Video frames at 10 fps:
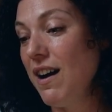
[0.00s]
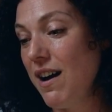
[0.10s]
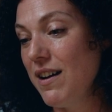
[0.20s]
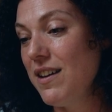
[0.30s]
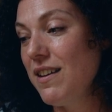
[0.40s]

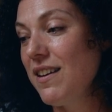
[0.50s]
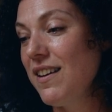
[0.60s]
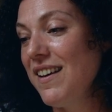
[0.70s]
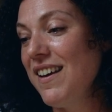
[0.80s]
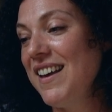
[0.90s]
hike
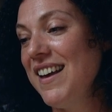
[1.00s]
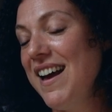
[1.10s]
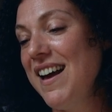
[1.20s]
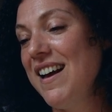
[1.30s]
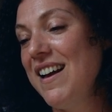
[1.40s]

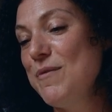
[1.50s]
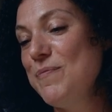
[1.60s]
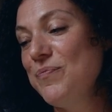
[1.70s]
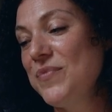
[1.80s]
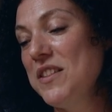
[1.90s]

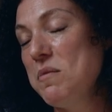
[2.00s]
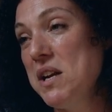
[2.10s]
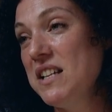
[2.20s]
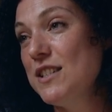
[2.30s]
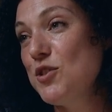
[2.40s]
in the
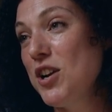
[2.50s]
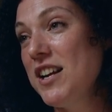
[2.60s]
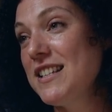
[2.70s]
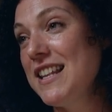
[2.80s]
Peak District,